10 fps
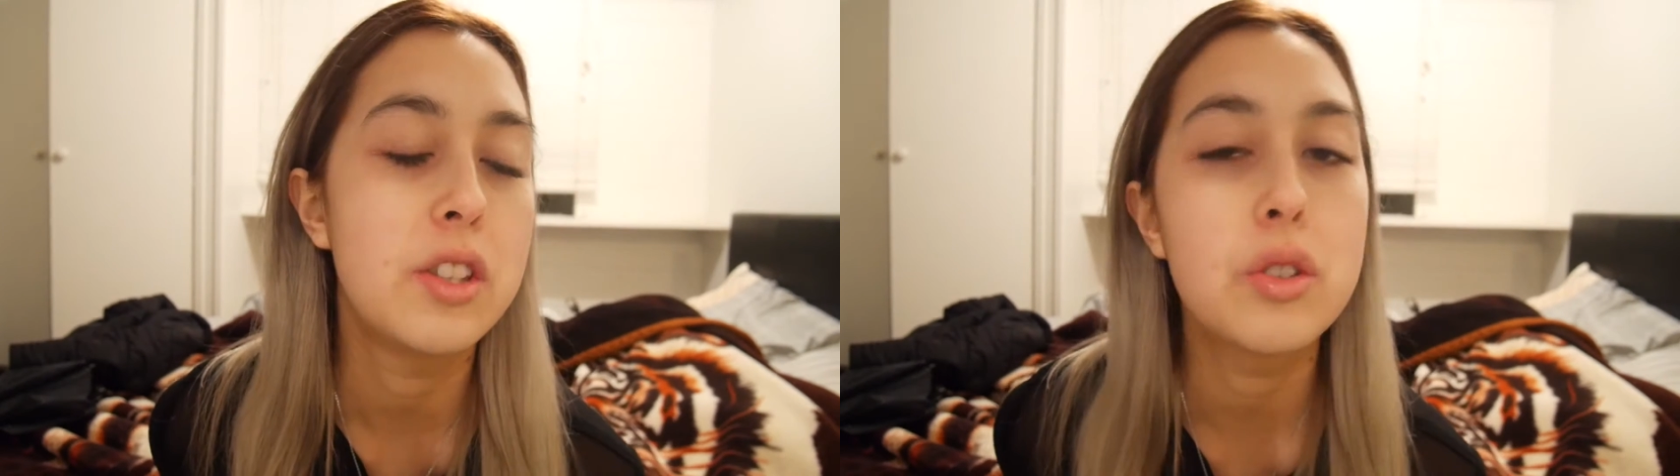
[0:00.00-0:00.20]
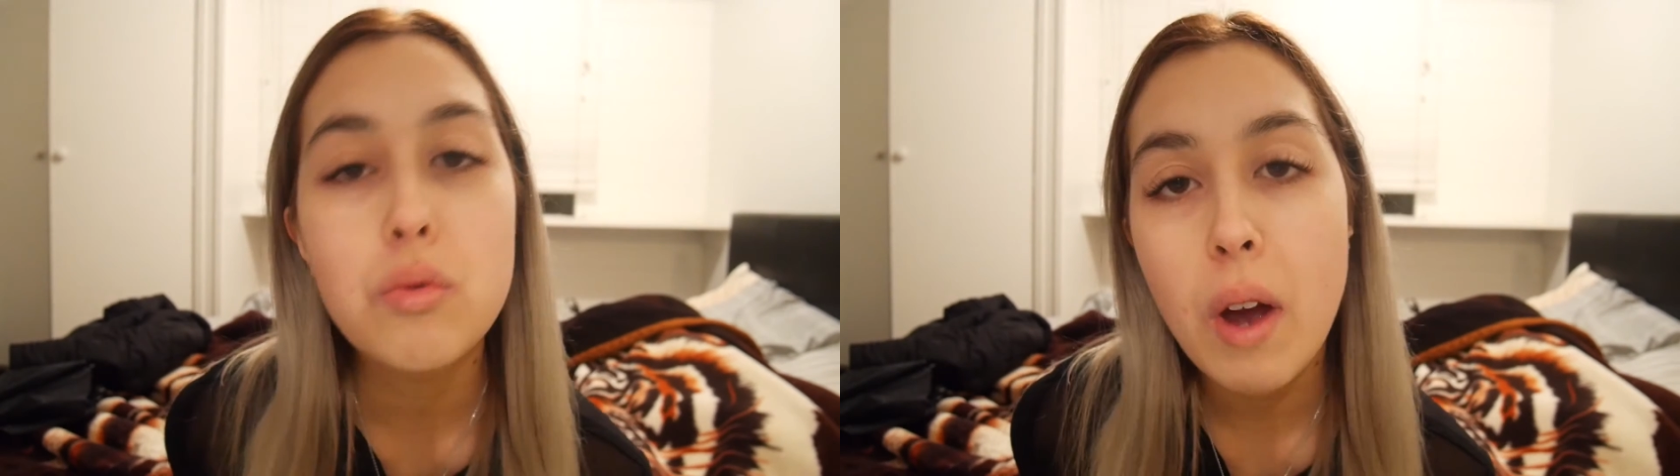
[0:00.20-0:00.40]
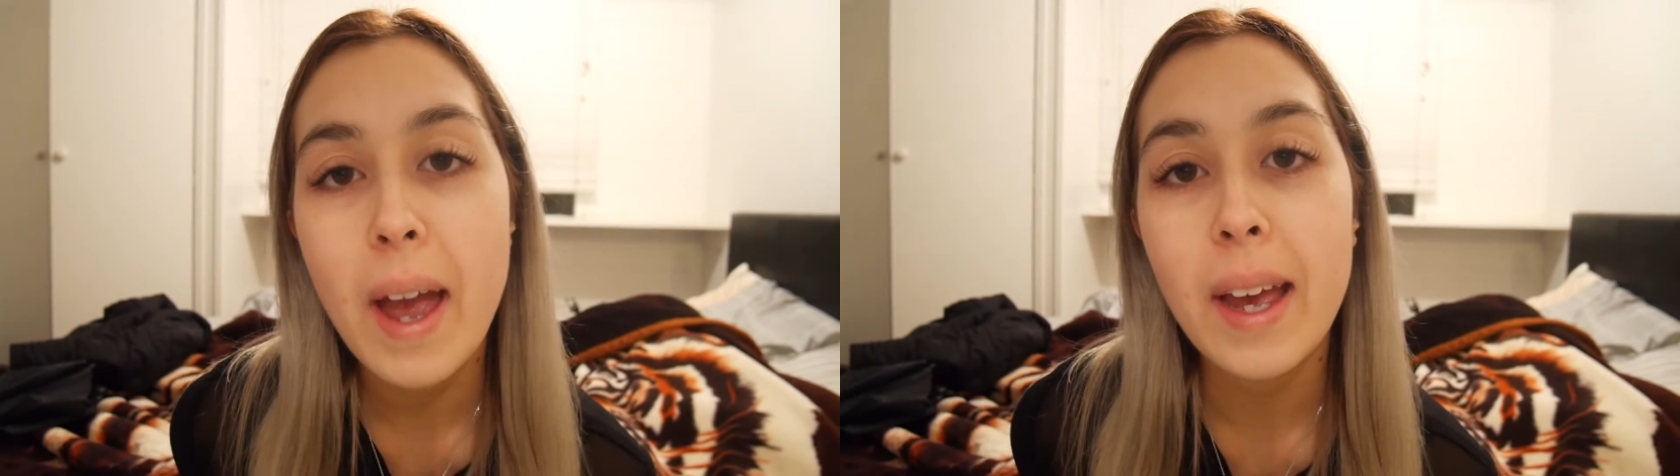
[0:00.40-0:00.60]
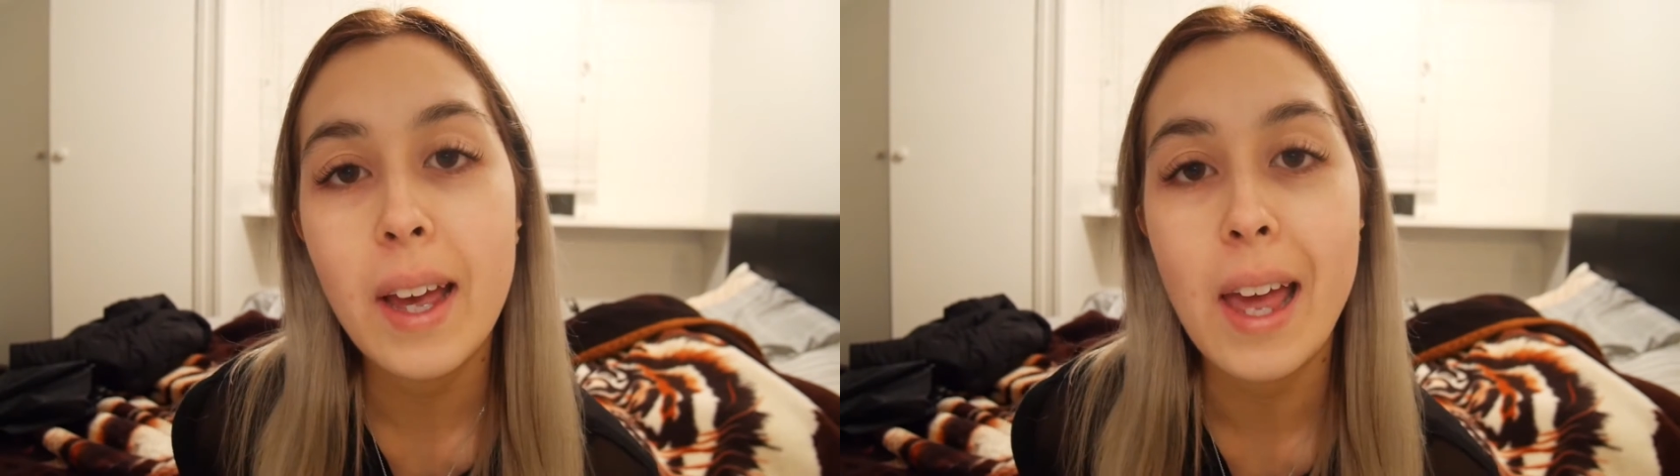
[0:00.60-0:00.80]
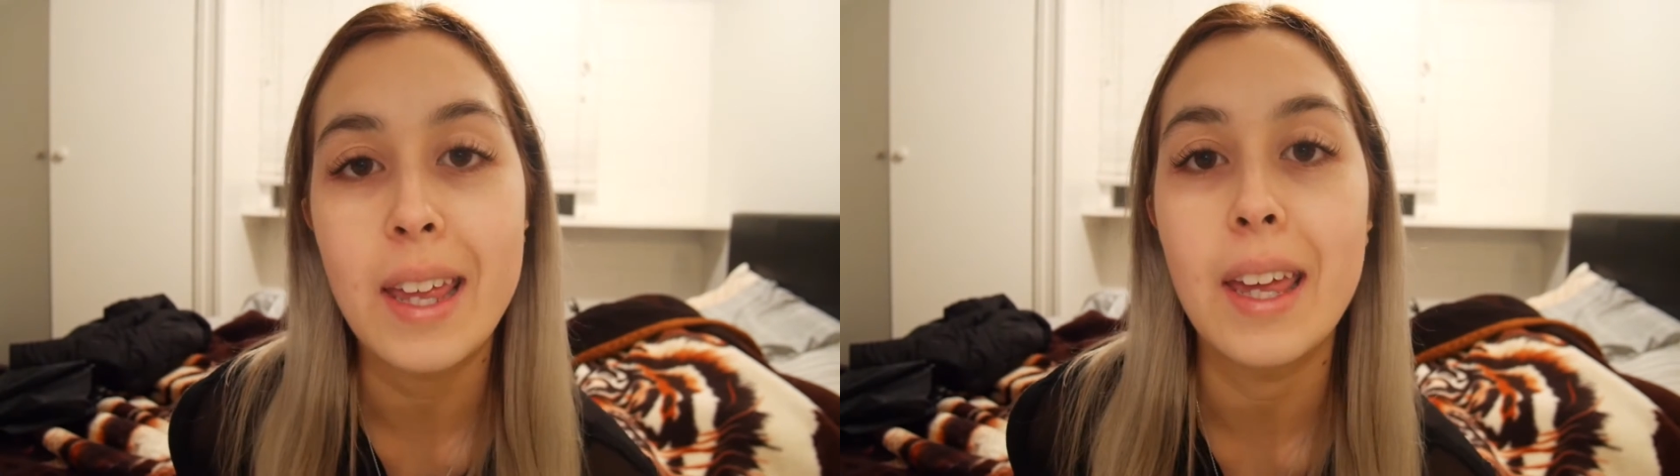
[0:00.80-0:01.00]
It's
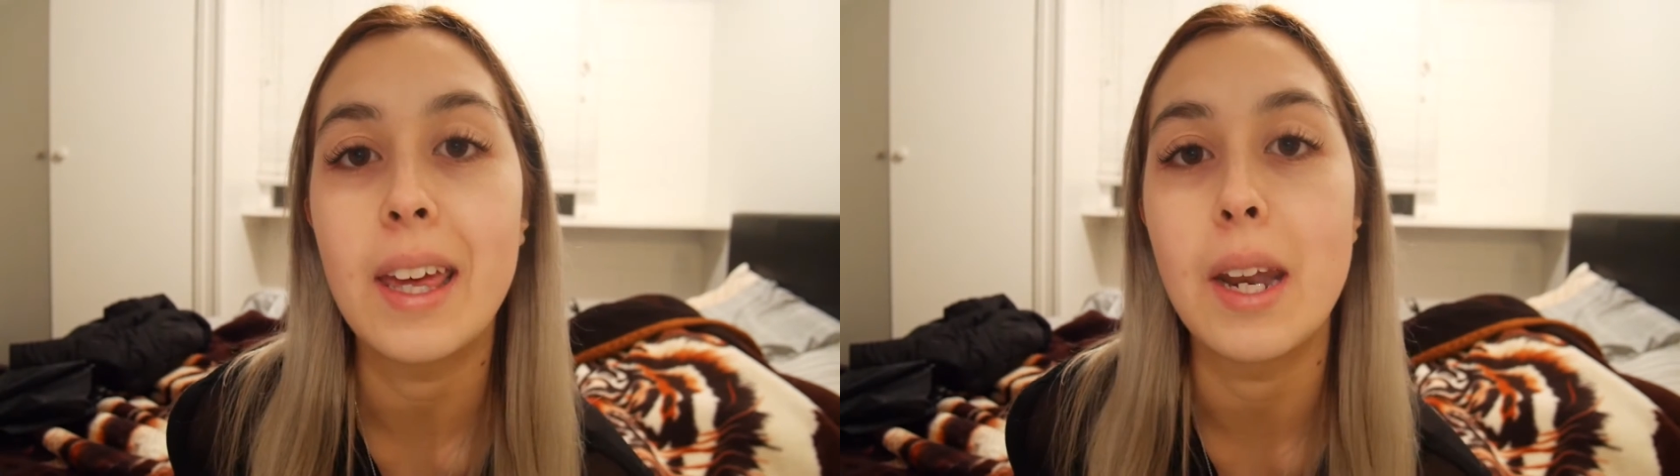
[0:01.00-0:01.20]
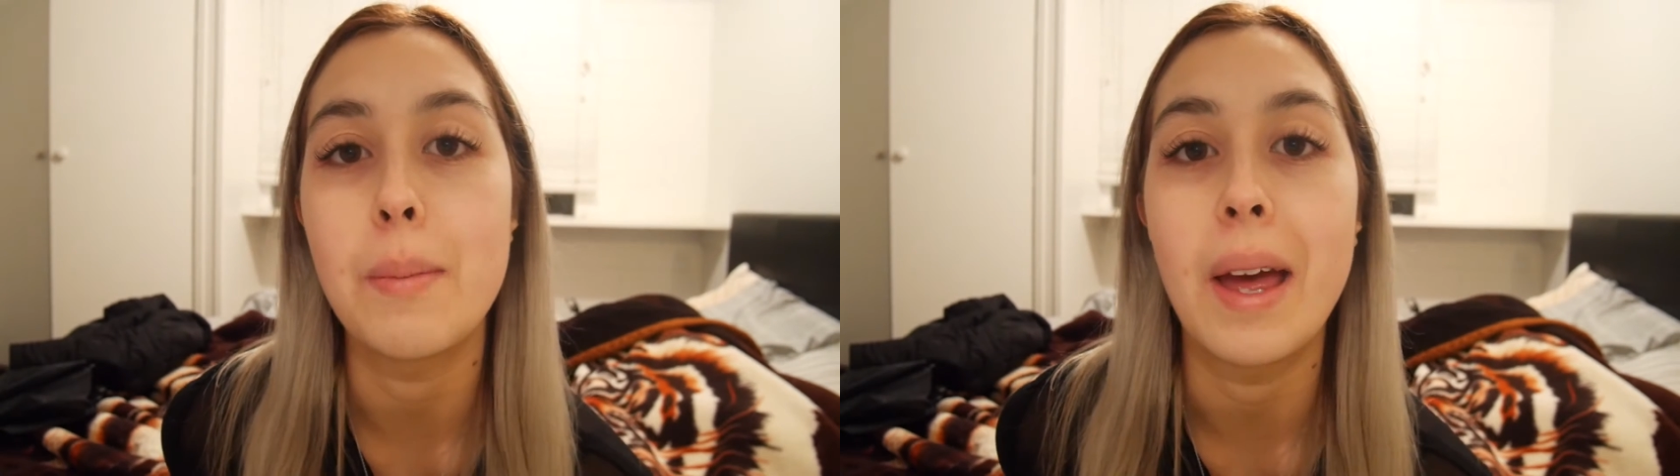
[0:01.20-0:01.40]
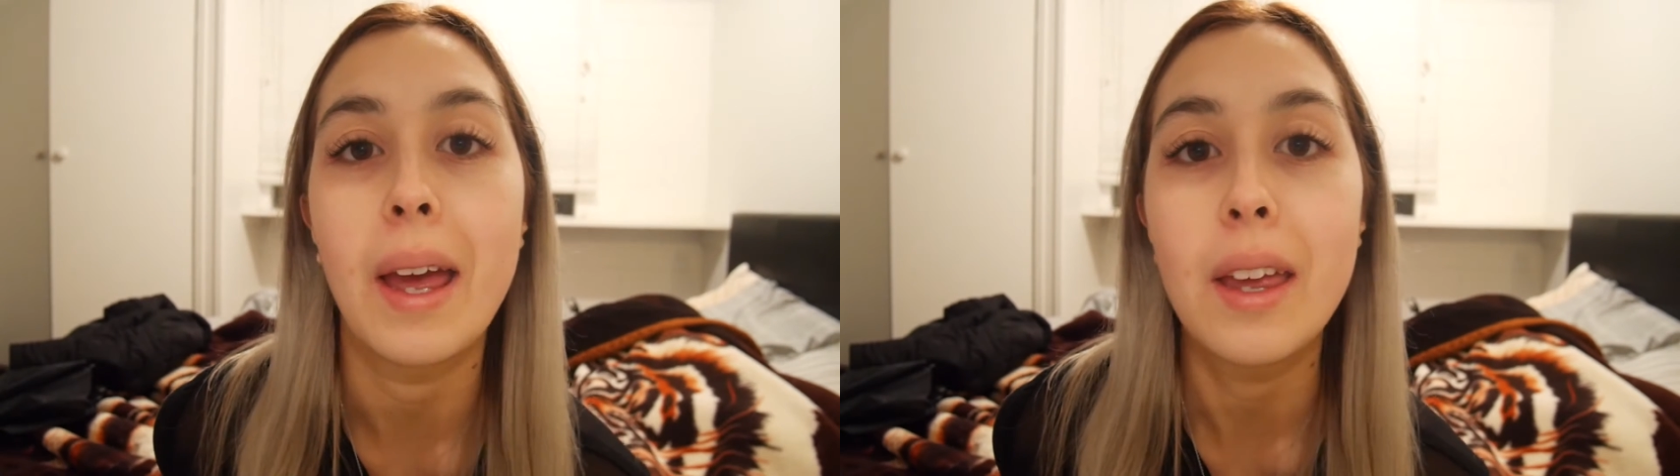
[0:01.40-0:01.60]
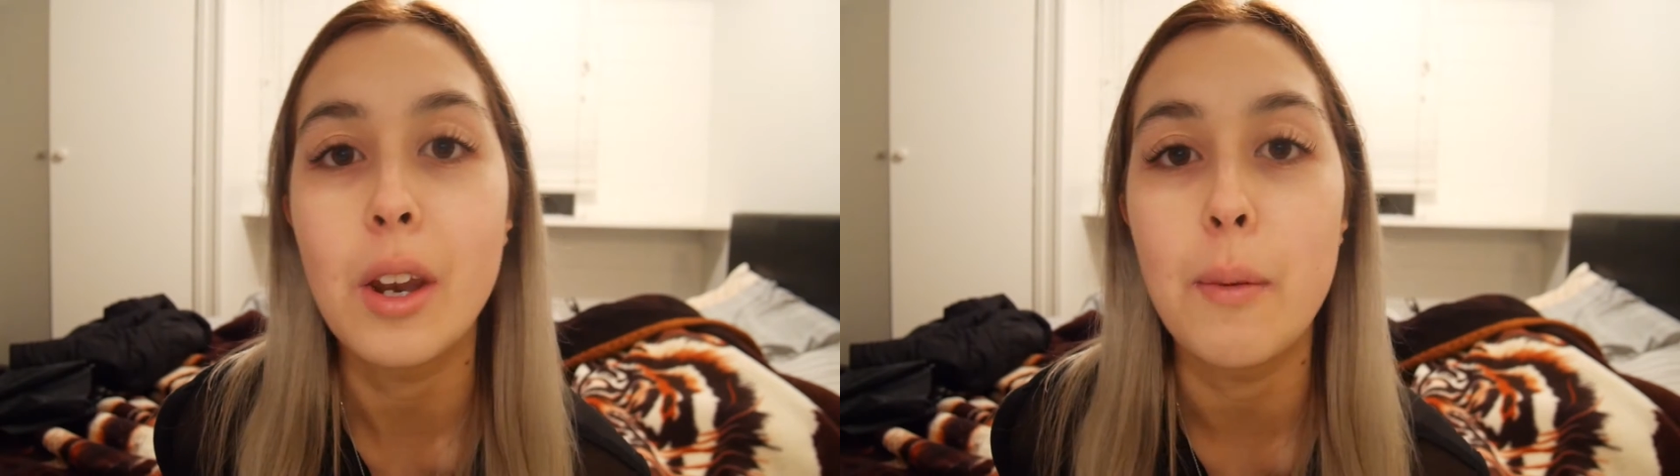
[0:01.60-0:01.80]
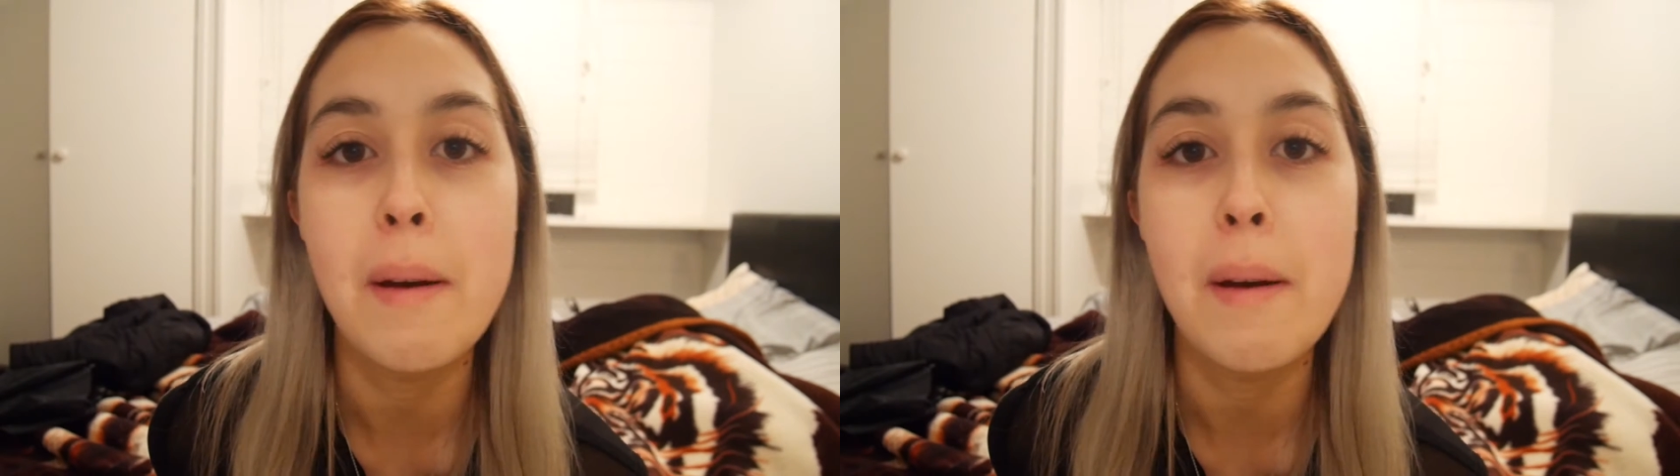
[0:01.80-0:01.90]
great. I get kind of like, you know,